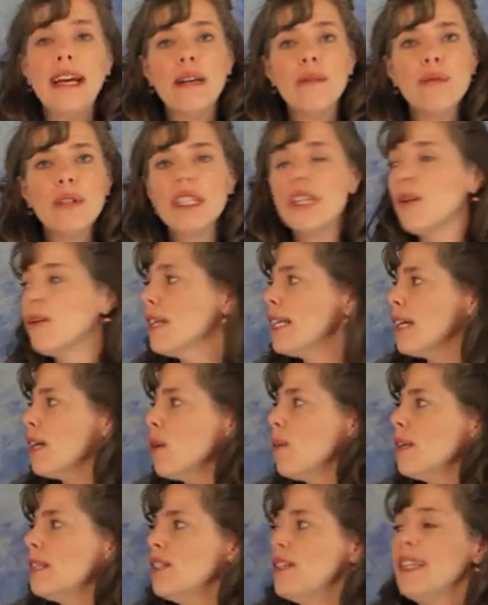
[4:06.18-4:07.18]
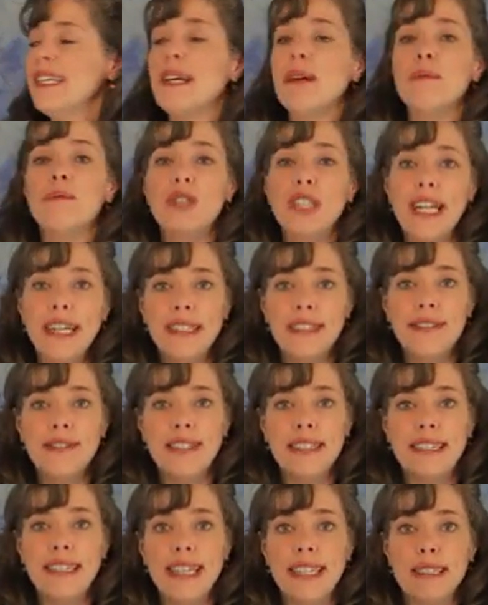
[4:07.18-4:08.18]
we're going to go into the objective
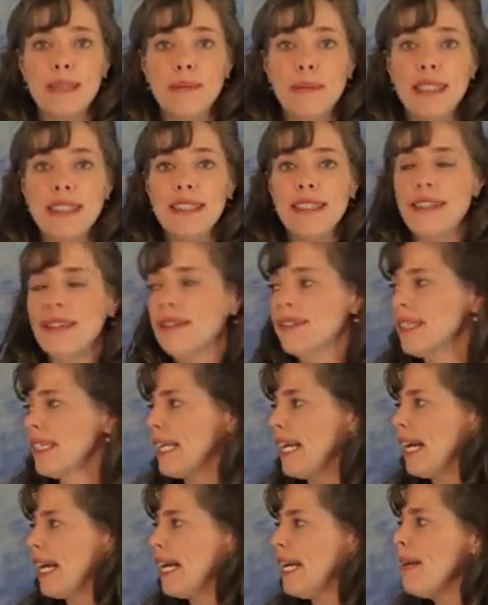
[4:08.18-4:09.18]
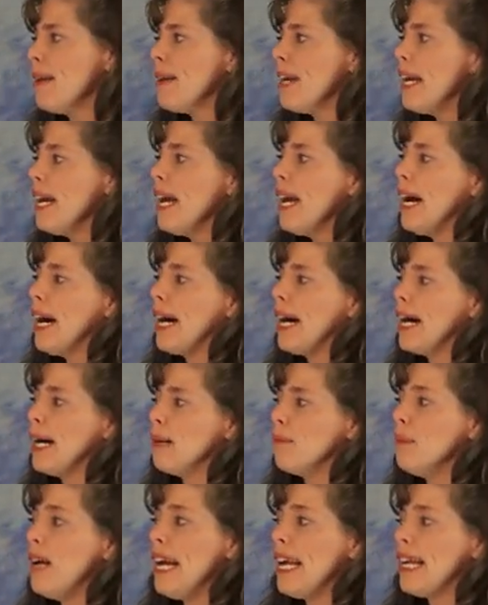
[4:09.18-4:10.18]
assessment, okay?
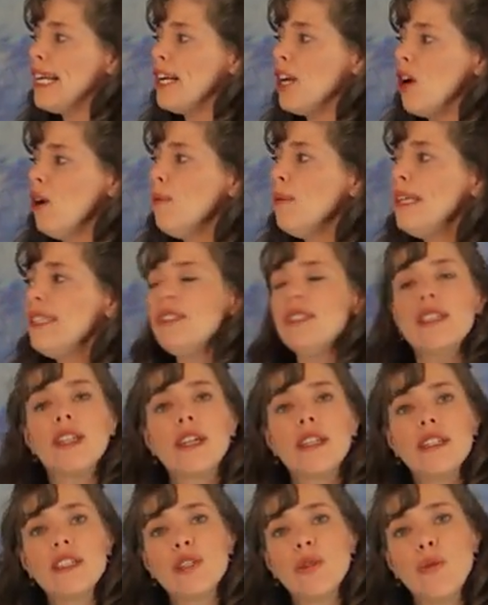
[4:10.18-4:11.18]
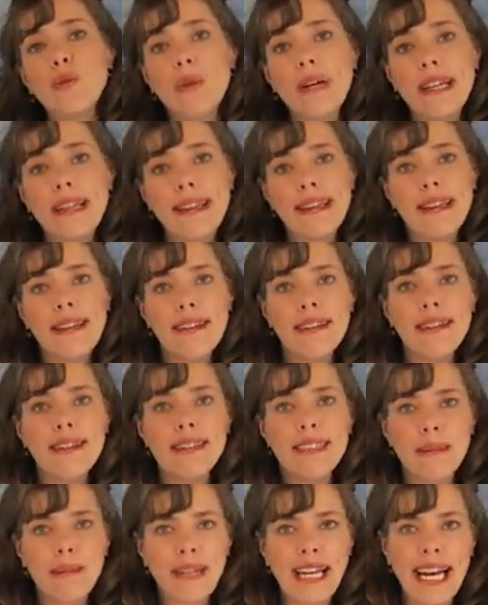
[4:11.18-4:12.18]
And it always starts with
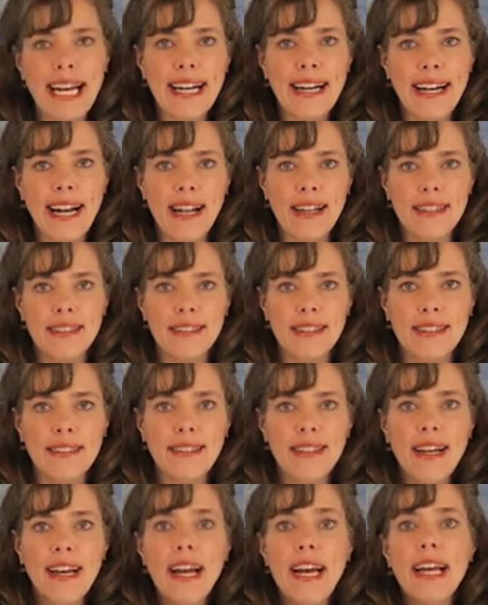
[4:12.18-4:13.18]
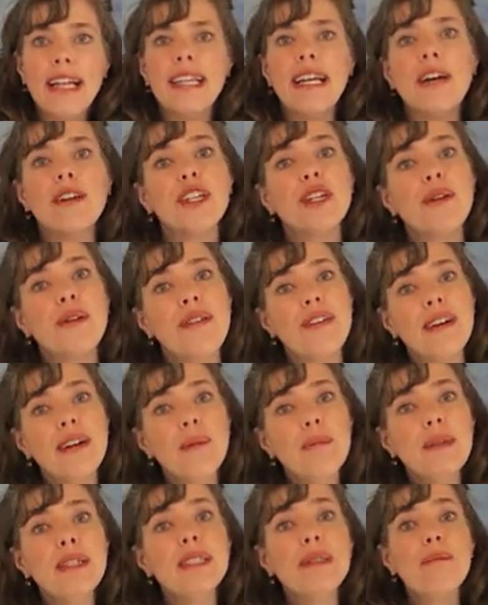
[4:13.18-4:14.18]
some gait analysis. Now, your
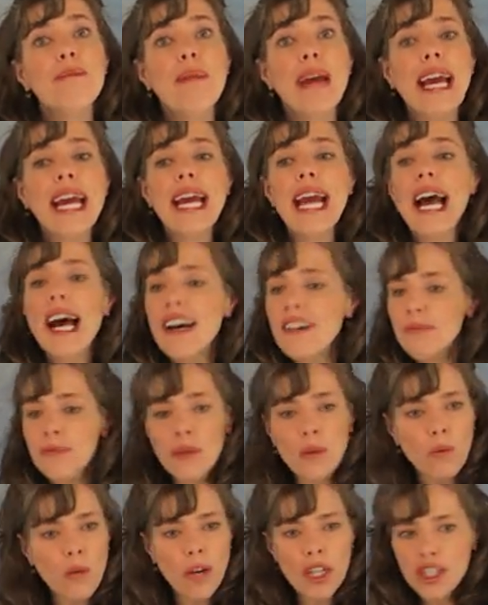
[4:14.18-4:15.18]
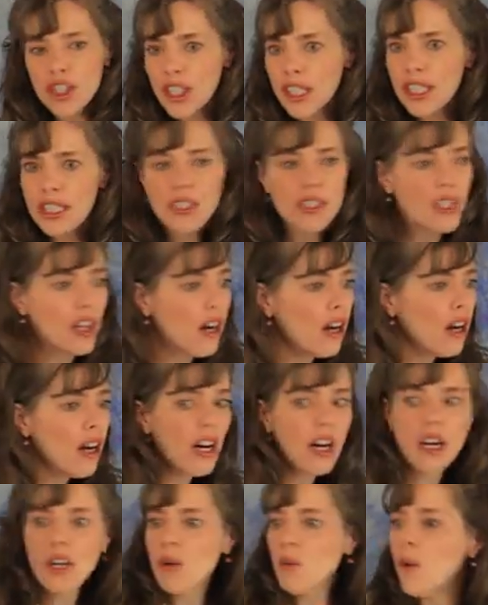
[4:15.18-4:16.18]
therapist may have been watching your
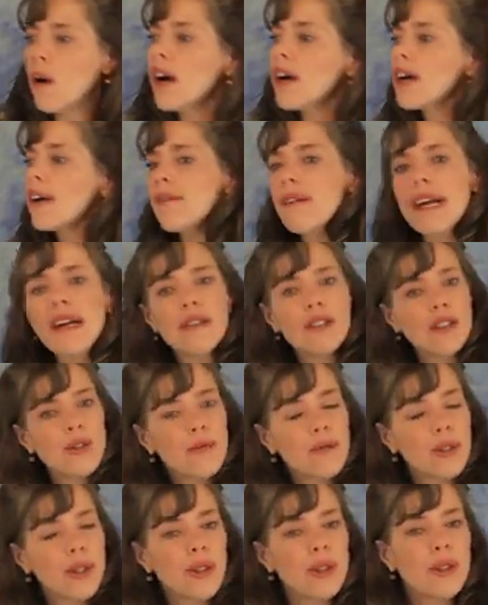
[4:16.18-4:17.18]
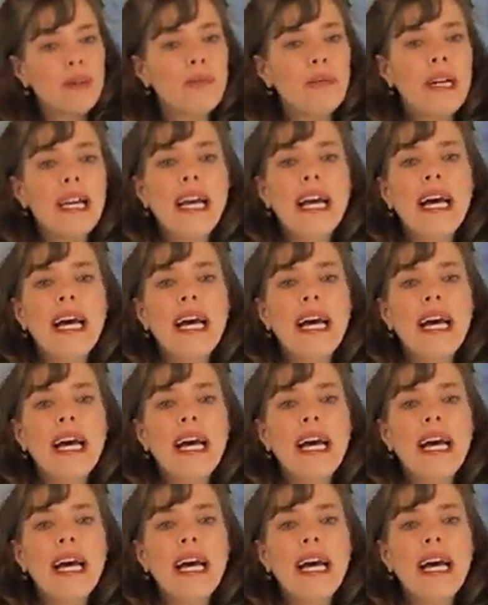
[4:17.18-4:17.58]
dog walk around the room